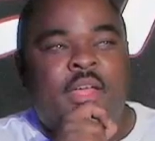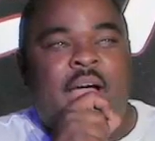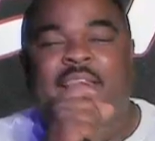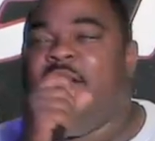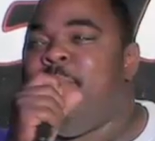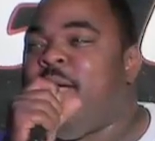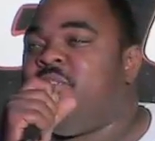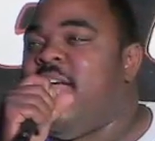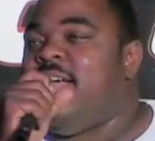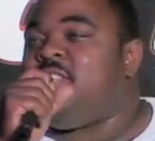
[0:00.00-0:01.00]
I love Michael
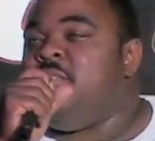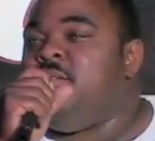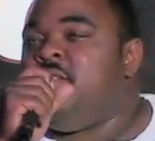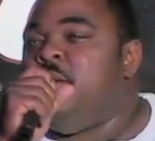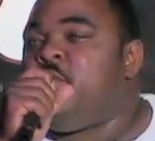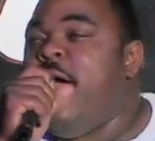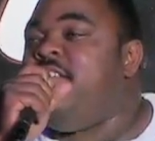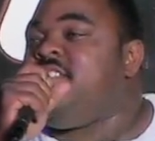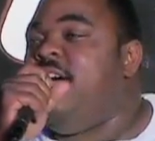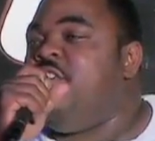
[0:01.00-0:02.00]
Jackson.
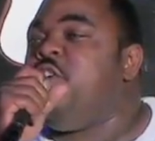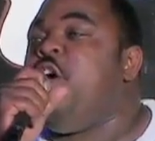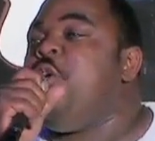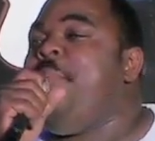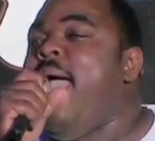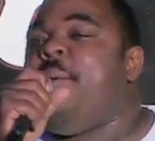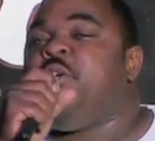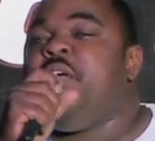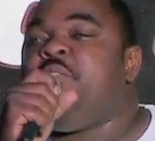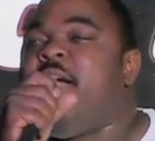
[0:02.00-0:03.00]
Greatest ever. You know you're bad when
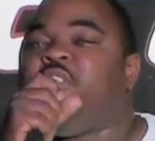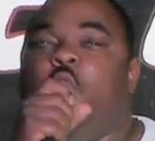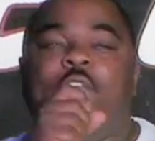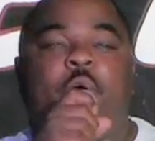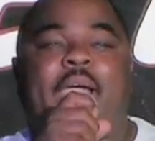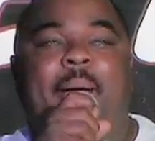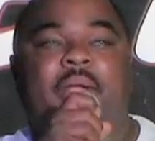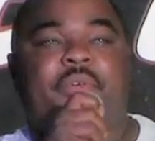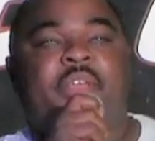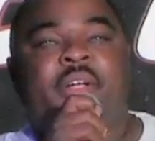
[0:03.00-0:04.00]
you got your own
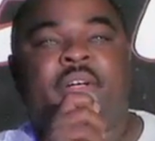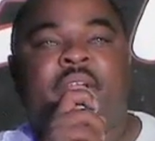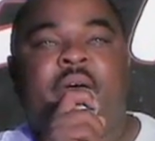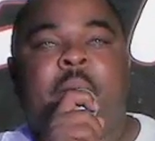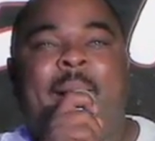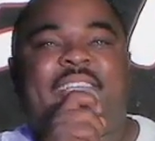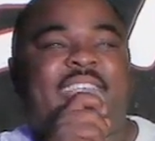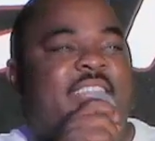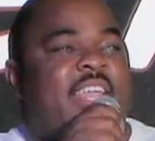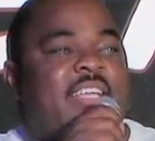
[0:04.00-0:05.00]
vocabulary. Mike
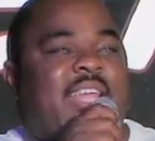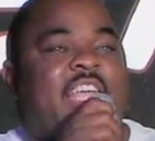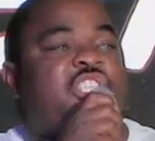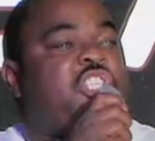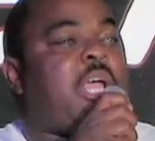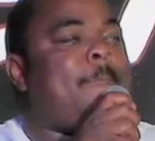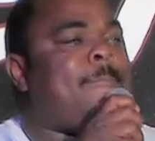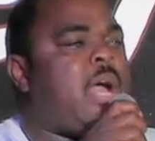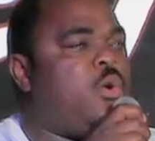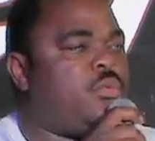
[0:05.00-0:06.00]
say things like,
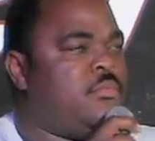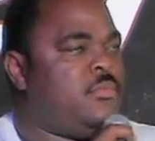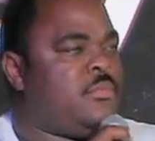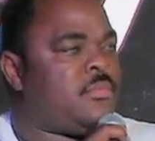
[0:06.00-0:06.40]
shamoon.